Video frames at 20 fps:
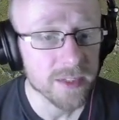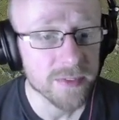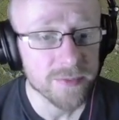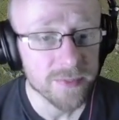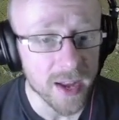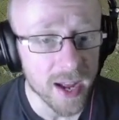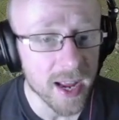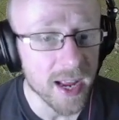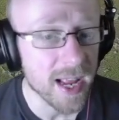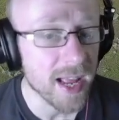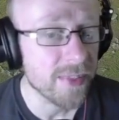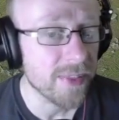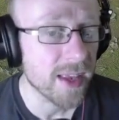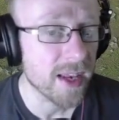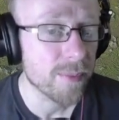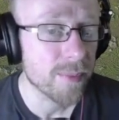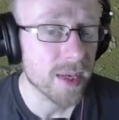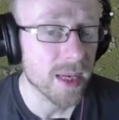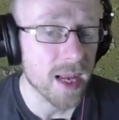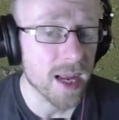fire at the
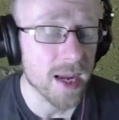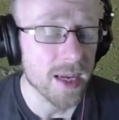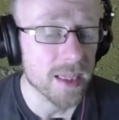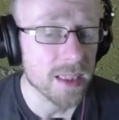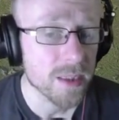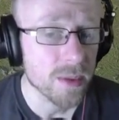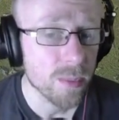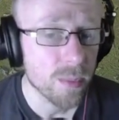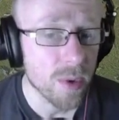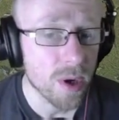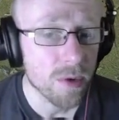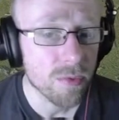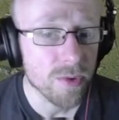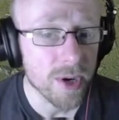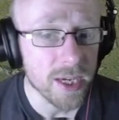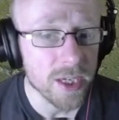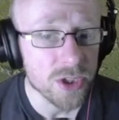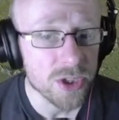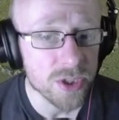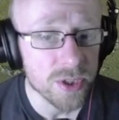enemy lines. While
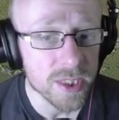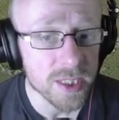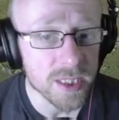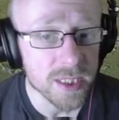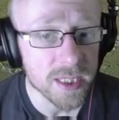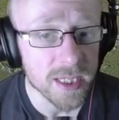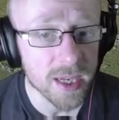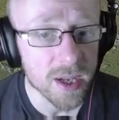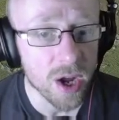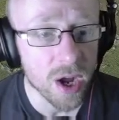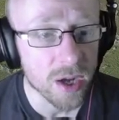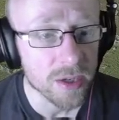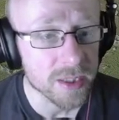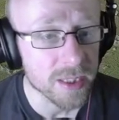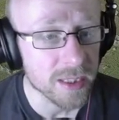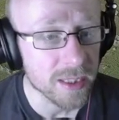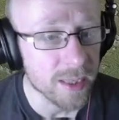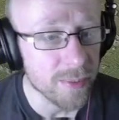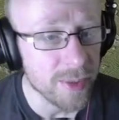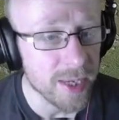range units can't
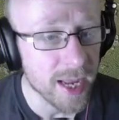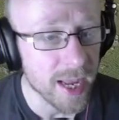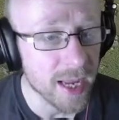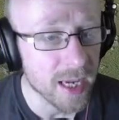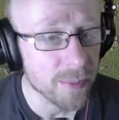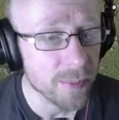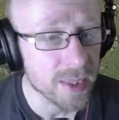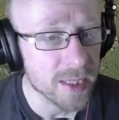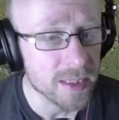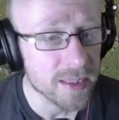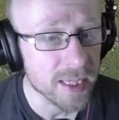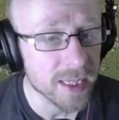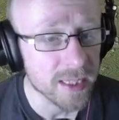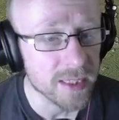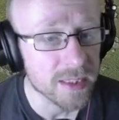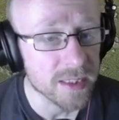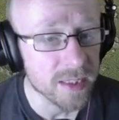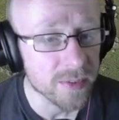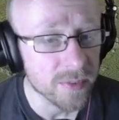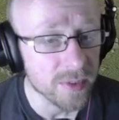eliminate enemies, they
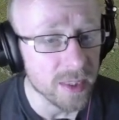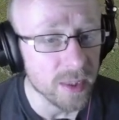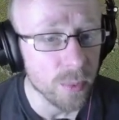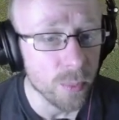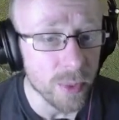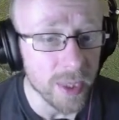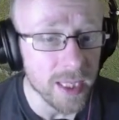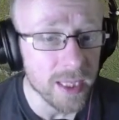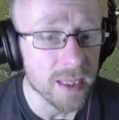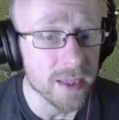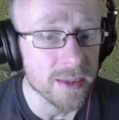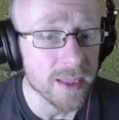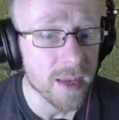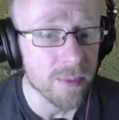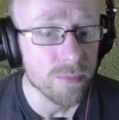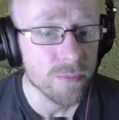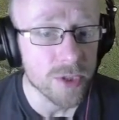can significantly weaken them,